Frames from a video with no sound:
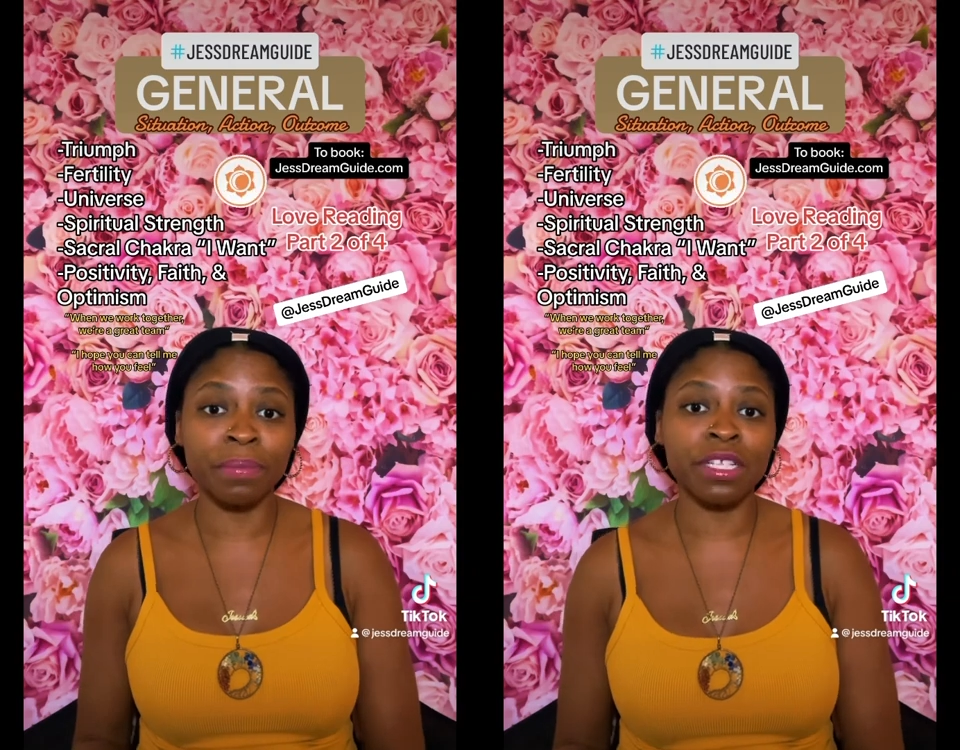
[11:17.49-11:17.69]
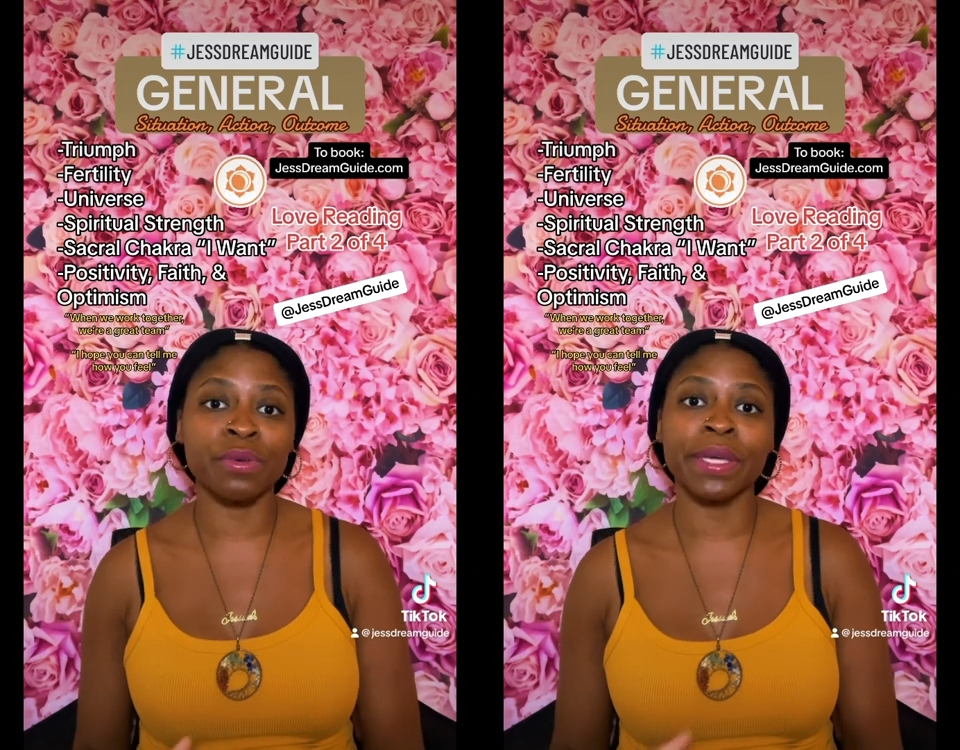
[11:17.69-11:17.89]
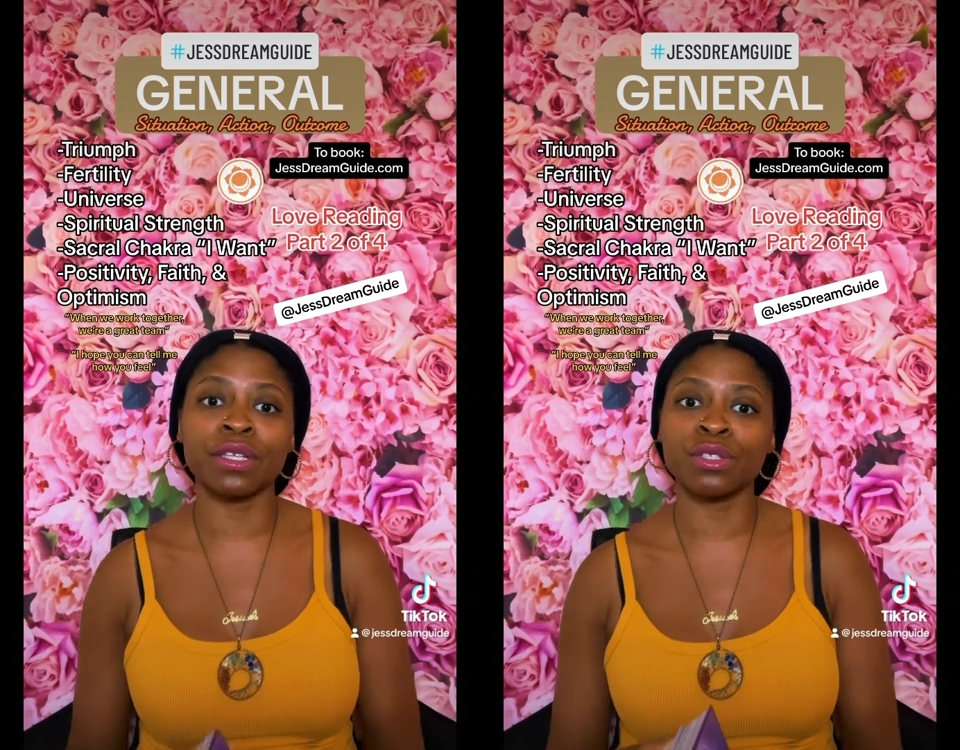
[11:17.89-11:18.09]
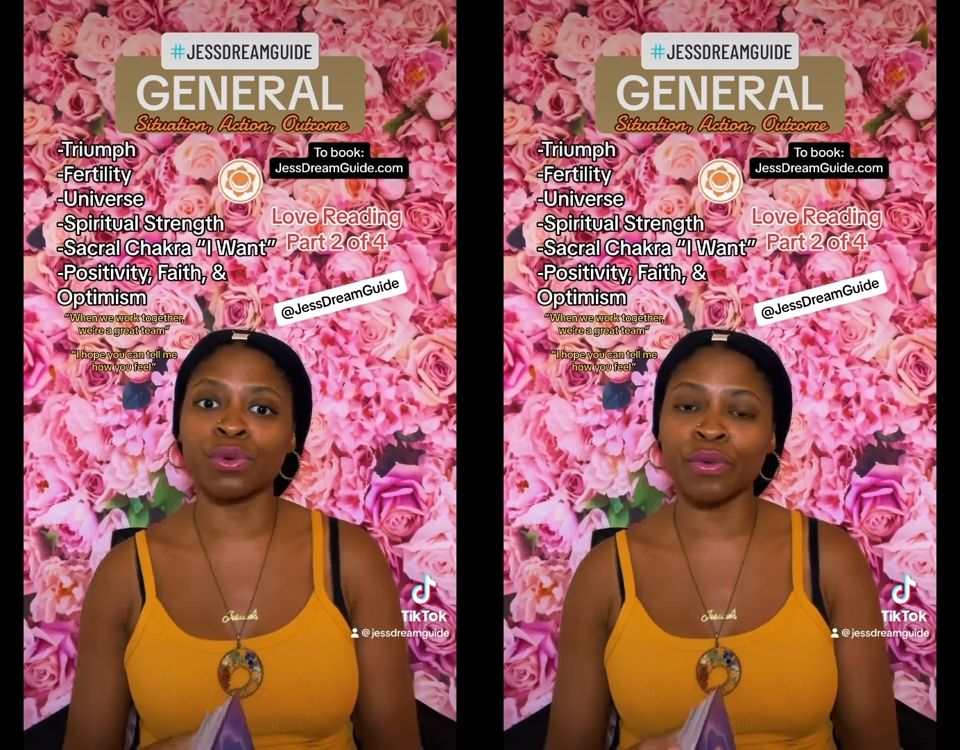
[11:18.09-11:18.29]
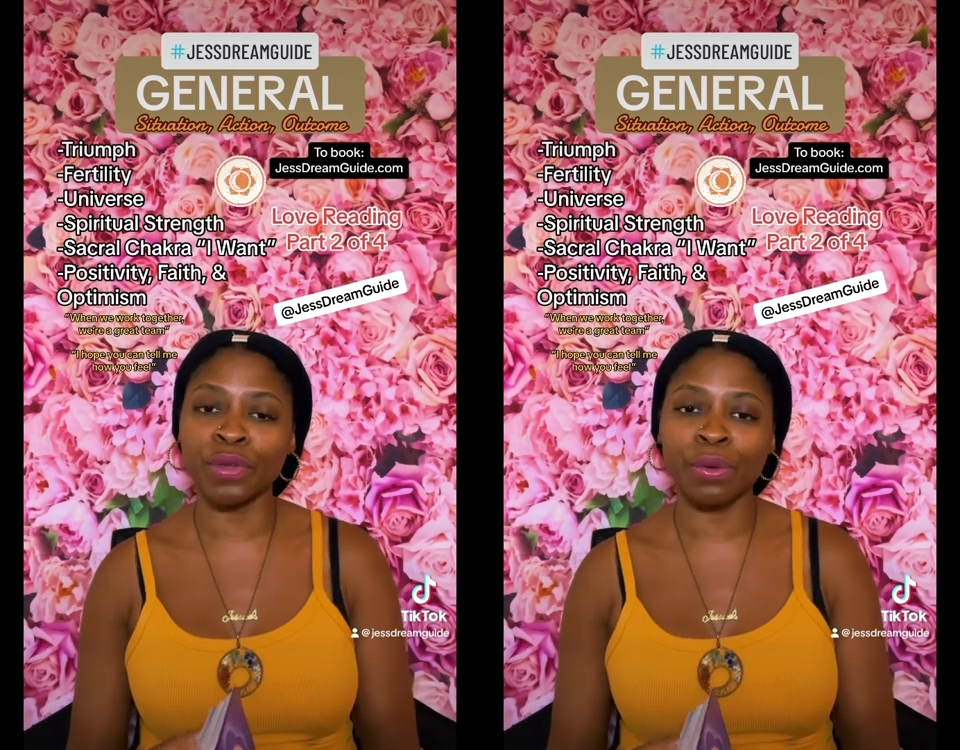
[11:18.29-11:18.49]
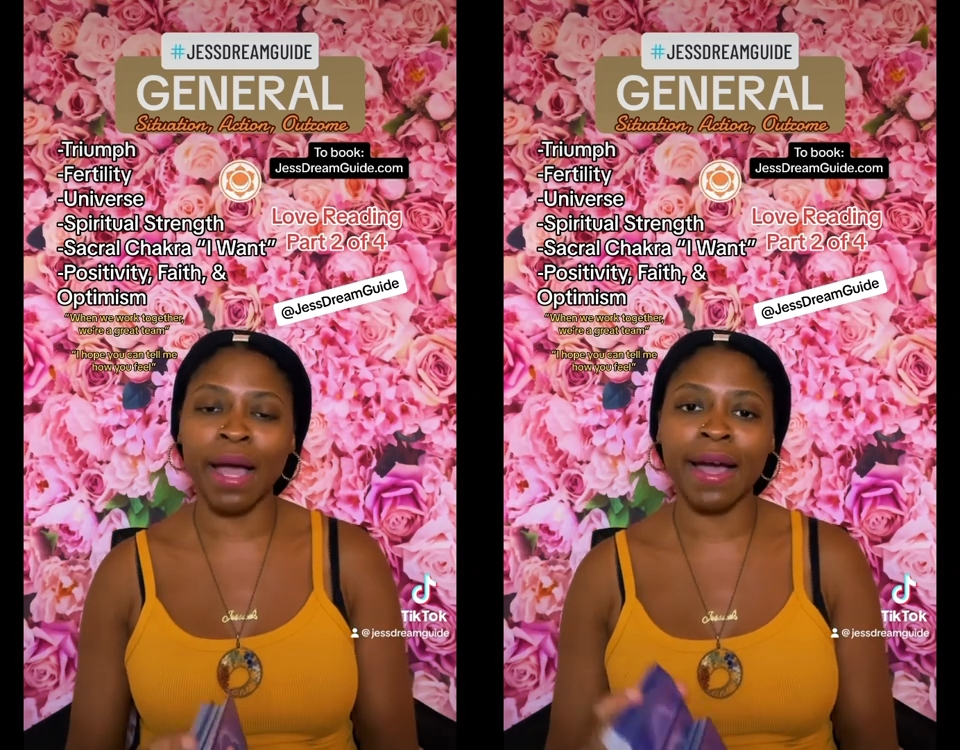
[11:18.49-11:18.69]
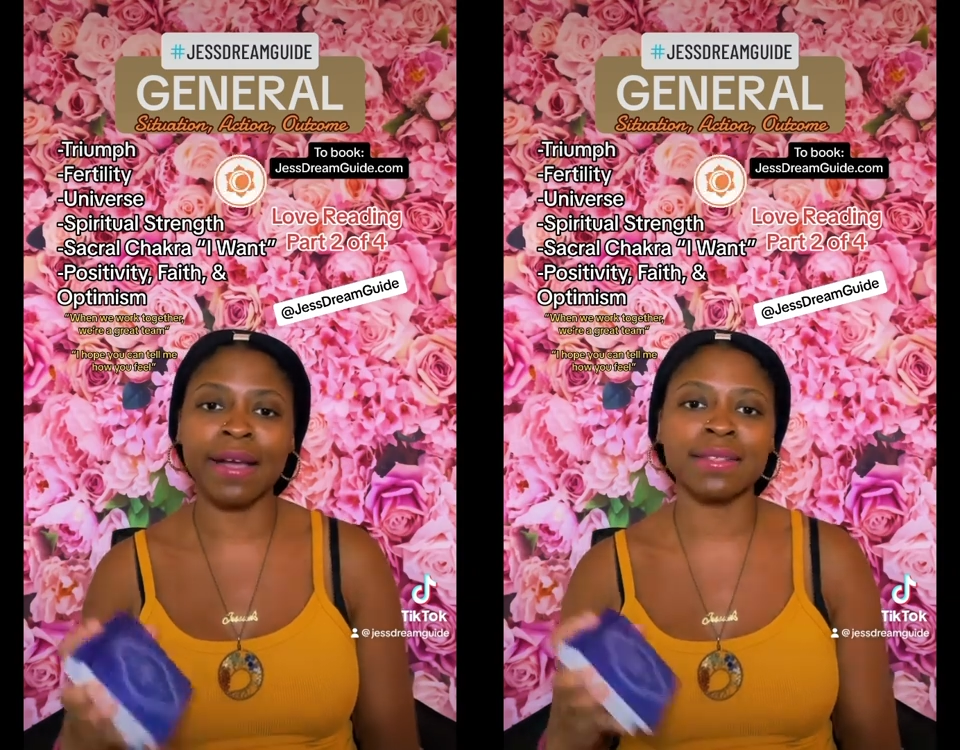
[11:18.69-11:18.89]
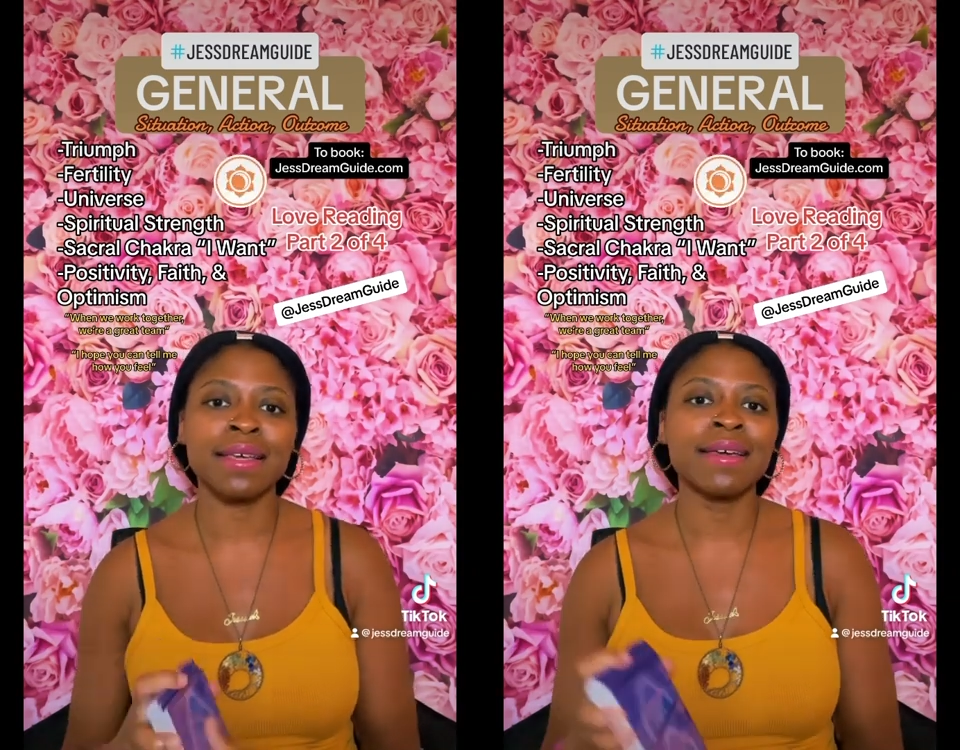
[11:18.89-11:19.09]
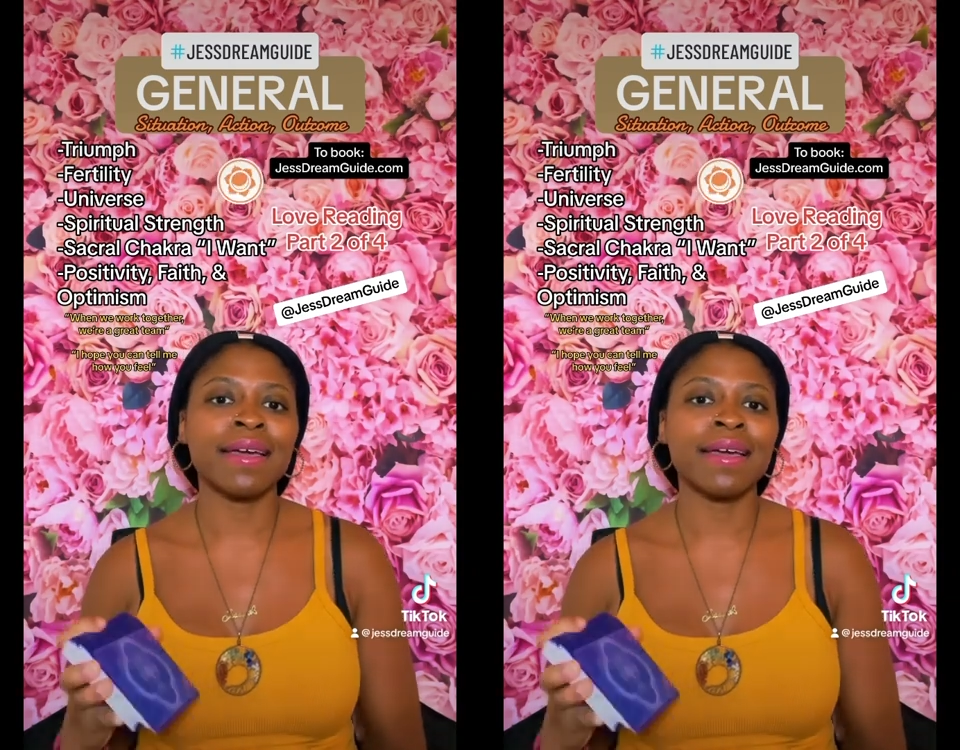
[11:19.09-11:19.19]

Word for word: between the two of you guys.